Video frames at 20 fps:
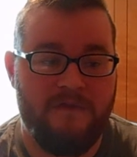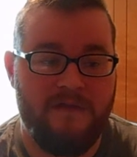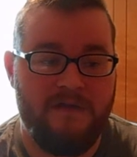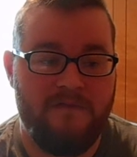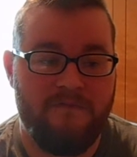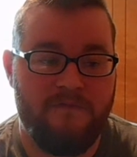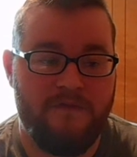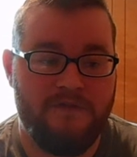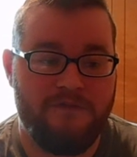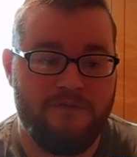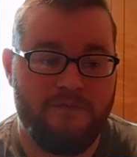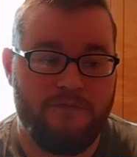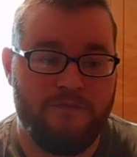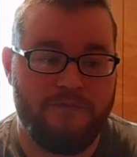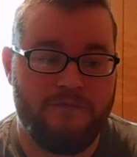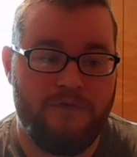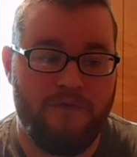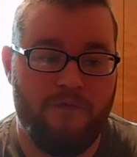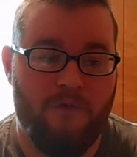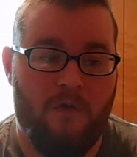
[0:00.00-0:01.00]

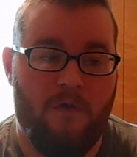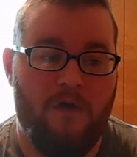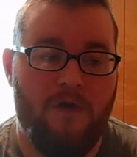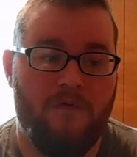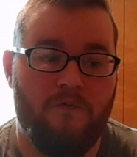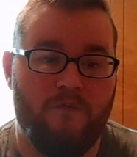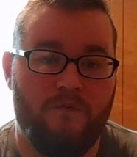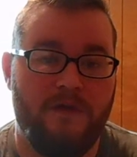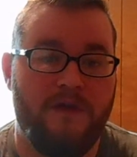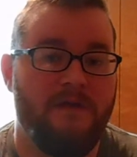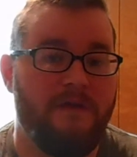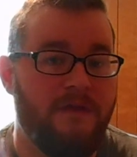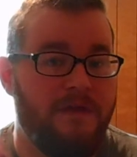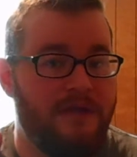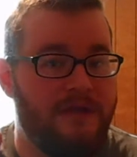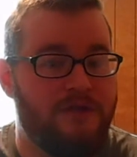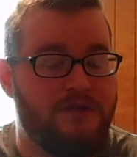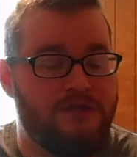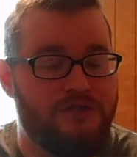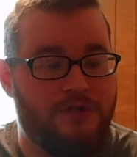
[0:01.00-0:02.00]
individuals who aren't
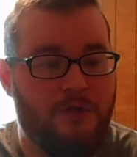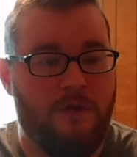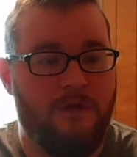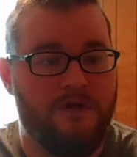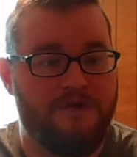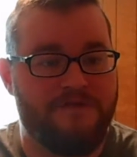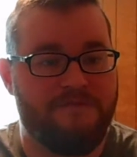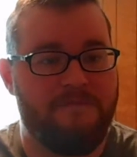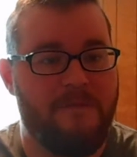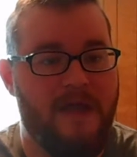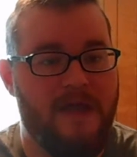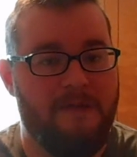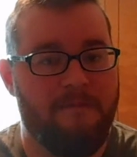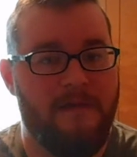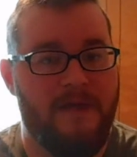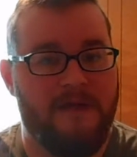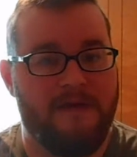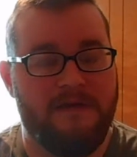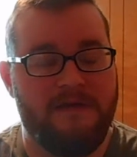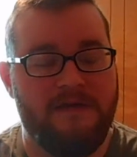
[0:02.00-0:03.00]
really in charge of Mega Man.